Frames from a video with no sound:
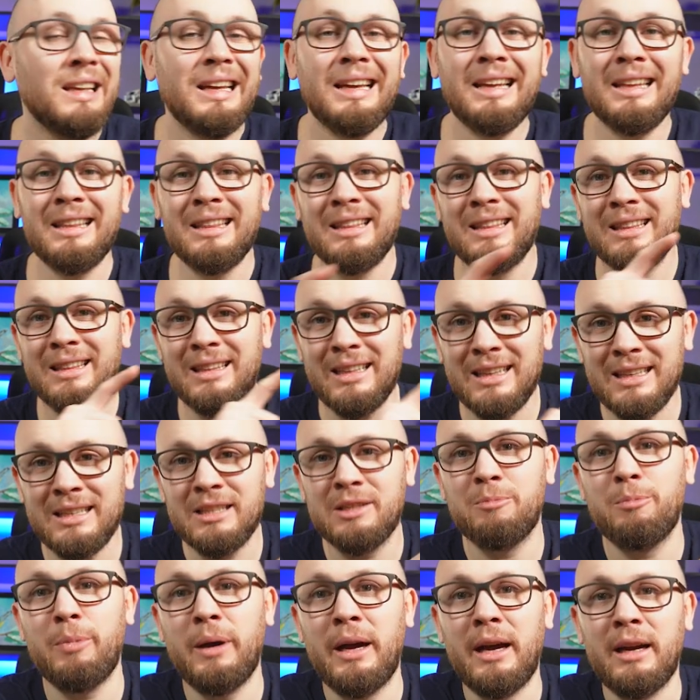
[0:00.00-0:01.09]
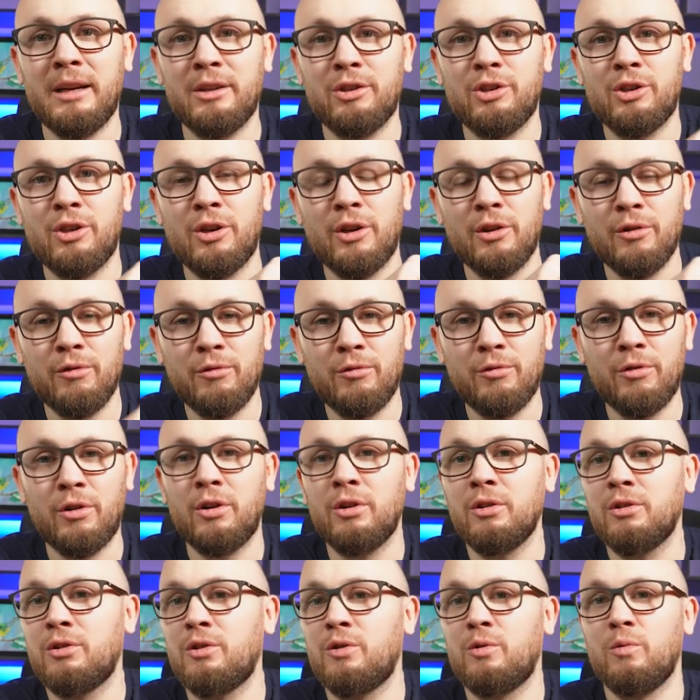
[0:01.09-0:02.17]
And this badge
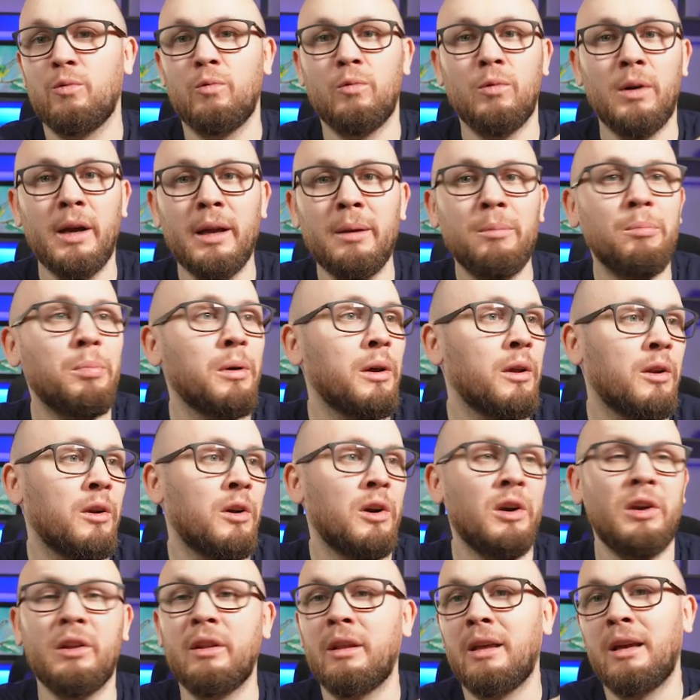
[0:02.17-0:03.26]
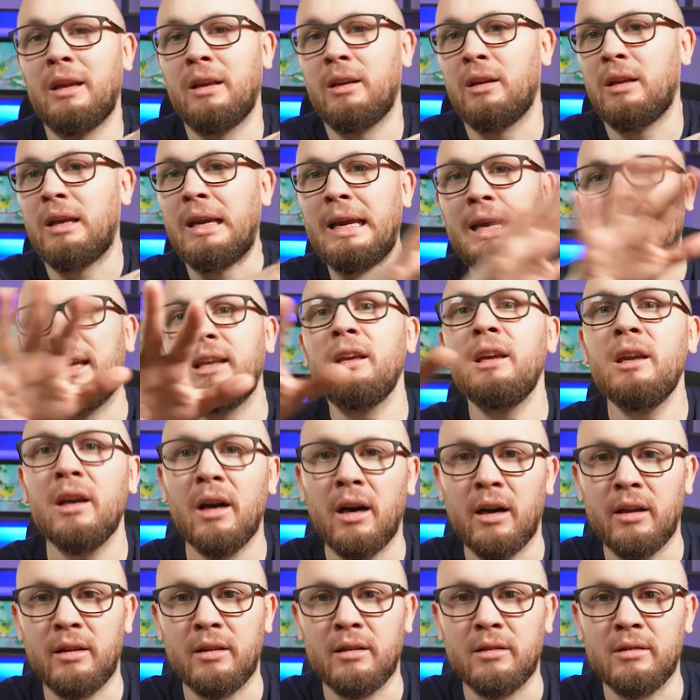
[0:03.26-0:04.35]
converts way better than any
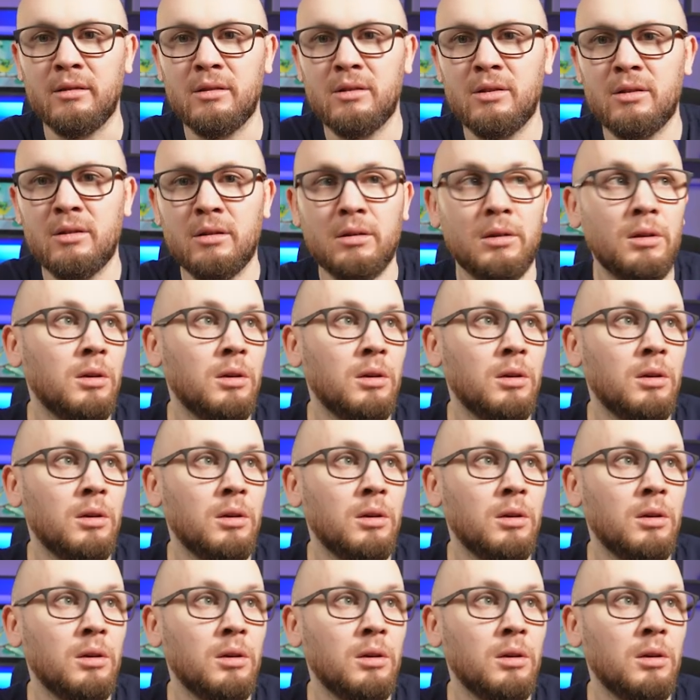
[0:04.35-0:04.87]
others.